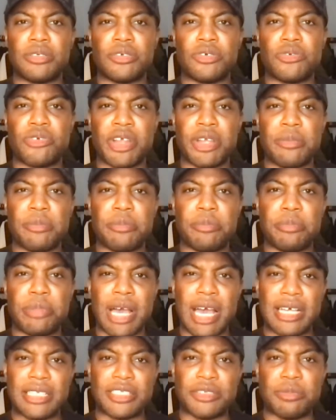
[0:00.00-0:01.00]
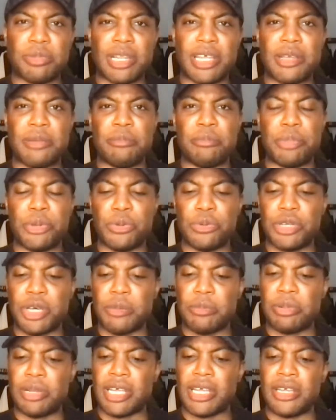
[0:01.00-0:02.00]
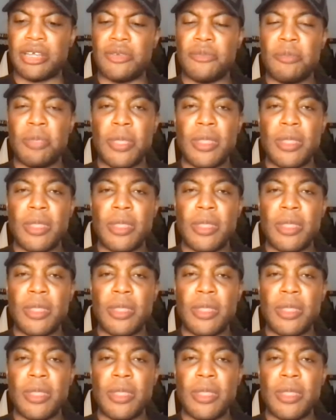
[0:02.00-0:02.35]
create patterns of play and build up play.